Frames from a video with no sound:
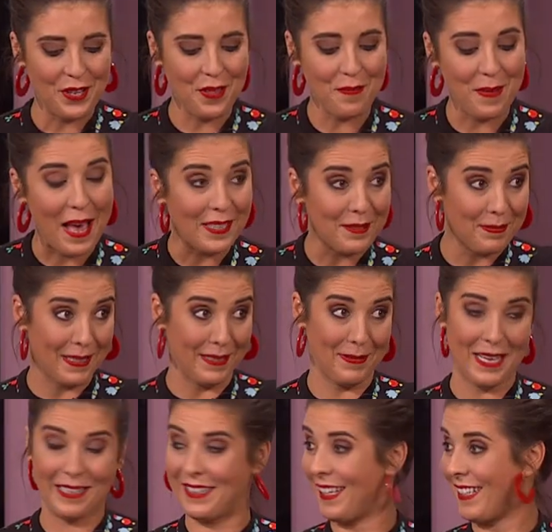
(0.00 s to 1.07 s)
So the best bit
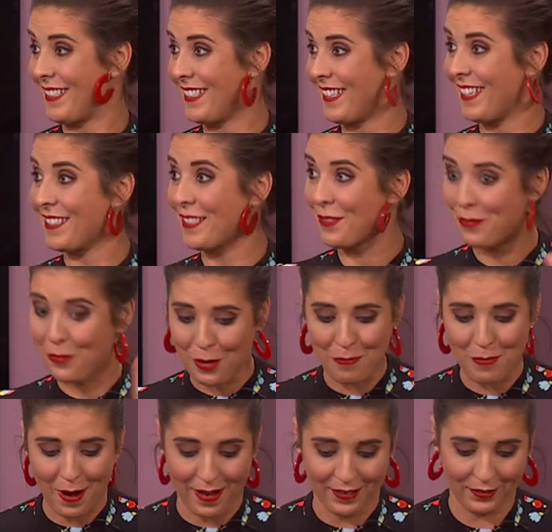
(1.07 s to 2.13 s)
about this is it's
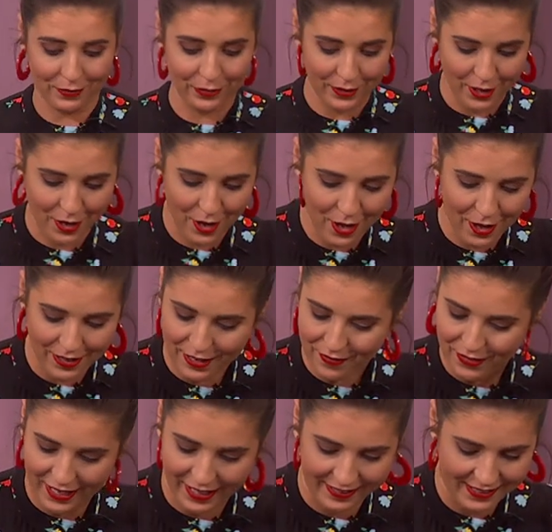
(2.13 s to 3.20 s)
one pot. One pot. the yeah. whole
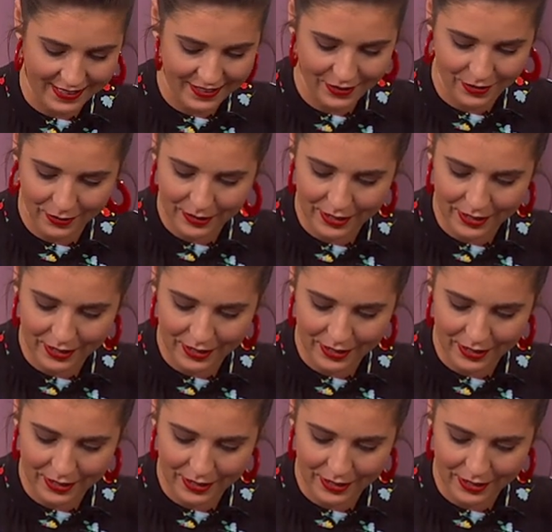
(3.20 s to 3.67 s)
evening. That's all.